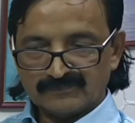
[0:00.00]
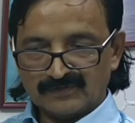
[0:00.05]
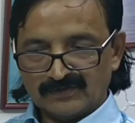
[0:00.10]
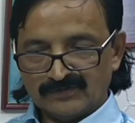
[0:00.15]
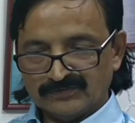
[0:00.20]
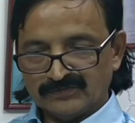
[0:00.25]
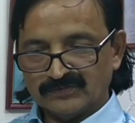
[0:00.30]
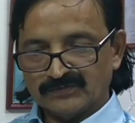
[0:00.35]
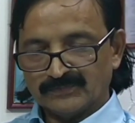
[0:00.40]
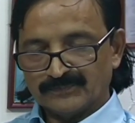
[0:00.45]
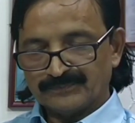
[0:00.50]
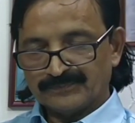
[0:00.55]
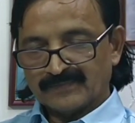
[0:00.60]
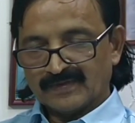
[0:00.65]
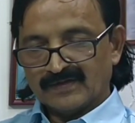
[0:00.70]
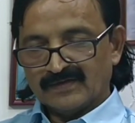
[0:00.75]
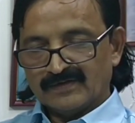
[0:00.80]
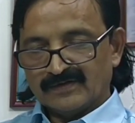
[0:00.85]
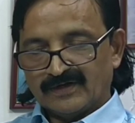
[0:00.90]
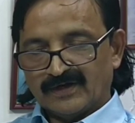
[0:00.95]
So,
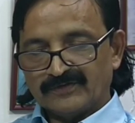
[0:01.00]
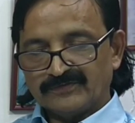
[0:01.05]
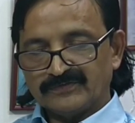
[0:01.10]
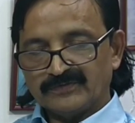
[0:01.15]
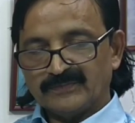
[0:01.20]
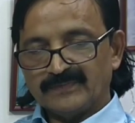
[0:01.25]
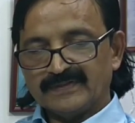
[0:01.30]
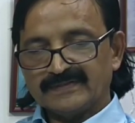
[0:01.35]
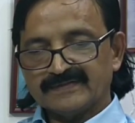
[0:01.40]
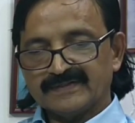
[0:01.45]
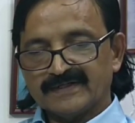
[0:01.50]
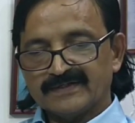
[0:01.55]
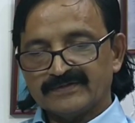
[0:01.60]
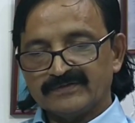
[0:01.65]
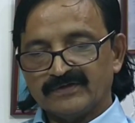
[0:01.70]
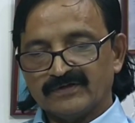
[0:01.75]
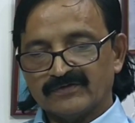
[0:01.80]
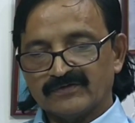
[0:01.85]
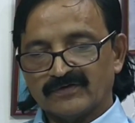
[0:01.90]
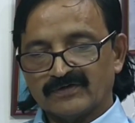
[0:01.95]
assuming that
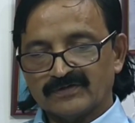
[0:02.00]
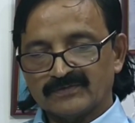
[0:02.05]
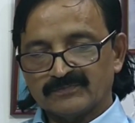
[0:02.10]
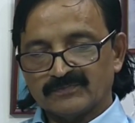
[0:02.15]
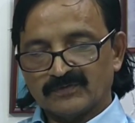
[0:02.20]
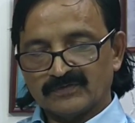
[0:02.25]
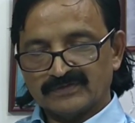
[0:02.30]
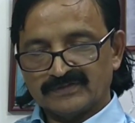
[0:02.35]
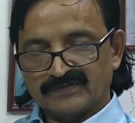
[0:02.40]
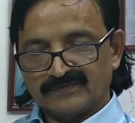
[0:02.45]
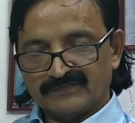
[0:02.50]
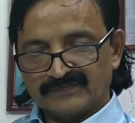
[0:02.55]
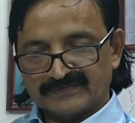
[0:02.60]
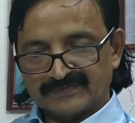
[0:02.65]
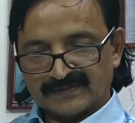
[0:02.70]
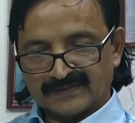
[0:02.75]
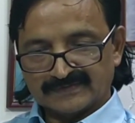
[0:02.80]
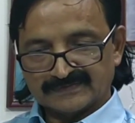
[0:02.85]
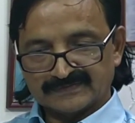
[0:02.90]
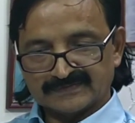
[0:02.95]
you have got both the
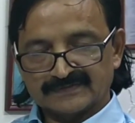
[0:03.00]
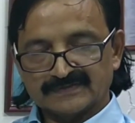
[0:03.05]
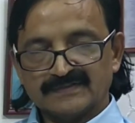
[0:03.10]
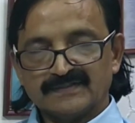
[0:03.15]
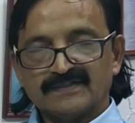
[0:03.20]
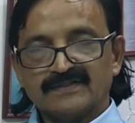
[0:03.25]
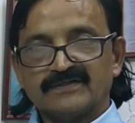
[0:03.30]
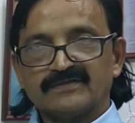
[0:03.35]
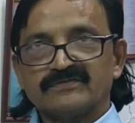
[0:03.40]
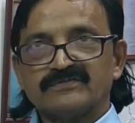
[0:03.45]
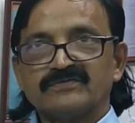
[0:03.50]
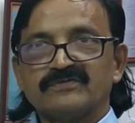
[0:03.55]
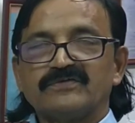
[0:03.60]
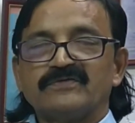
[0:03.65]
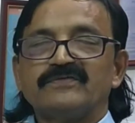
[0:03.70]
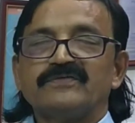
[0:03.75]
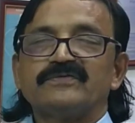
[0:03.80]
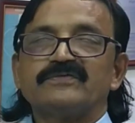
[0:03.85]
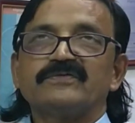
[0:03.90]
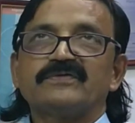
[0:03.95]
visas, so
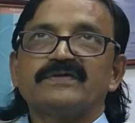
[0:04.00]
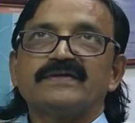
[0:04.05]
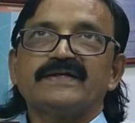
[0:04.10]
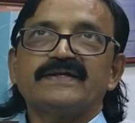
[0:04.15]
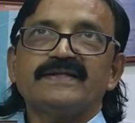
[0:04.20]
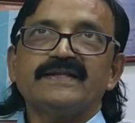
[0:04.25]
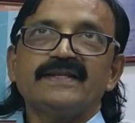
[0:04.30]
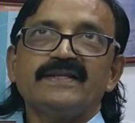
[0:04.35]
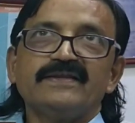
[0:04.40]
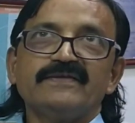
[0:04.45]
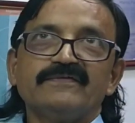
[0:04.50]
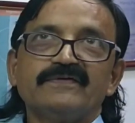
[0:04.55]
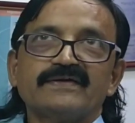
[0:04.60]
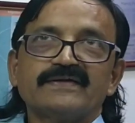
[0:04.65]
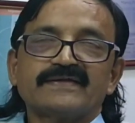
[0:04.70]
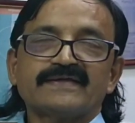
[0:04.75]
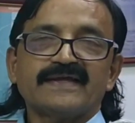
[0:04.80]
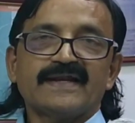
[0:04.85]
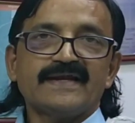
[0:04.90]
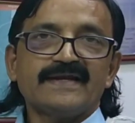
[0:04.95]
to retain your
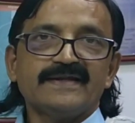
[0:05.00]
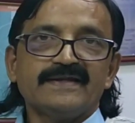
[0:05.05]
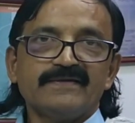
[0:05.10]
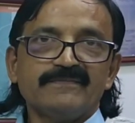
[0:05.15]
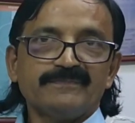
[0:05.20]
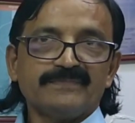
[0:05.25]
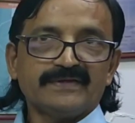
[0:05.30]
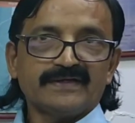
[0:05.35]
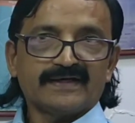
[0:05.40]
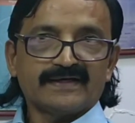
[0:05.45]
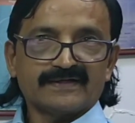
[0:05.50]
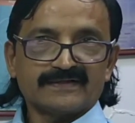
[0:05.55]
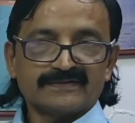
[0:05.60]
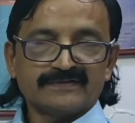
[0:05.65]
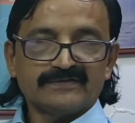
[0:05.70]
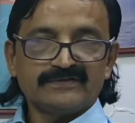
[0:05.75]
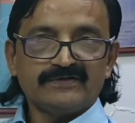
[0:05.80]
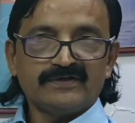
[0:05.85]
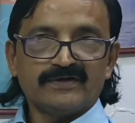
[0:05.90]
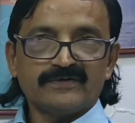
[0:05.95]
Canadian
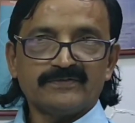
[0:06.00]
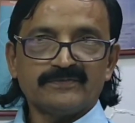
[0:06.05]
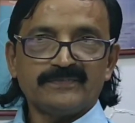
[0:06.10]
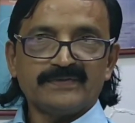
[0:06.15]
PR, you have to